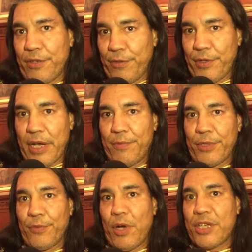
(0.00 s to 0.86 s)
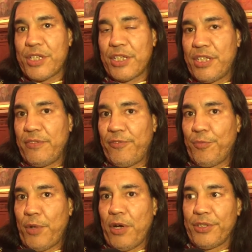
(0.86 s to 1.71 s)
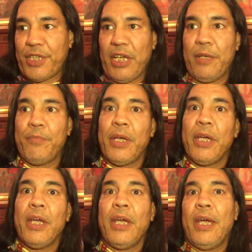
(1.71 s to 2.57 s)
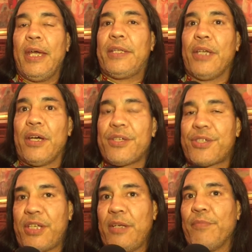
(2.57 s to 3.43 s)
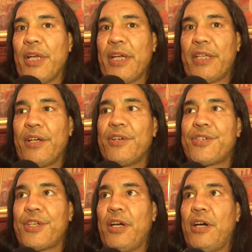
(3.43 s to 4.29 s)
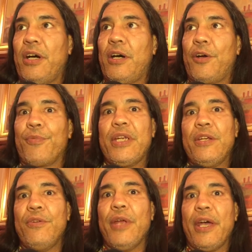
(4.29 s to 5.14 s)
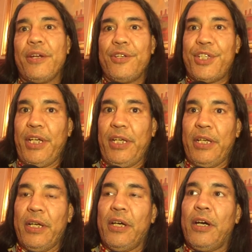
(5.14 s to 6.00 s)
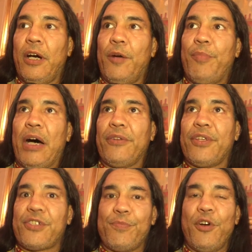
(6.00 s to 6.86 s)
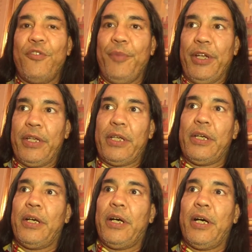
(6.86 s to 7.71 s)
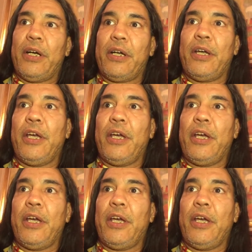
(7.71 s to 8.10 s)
are going on with the Washington football team, it does seem like there's uh, a renewed energy about this movement uh,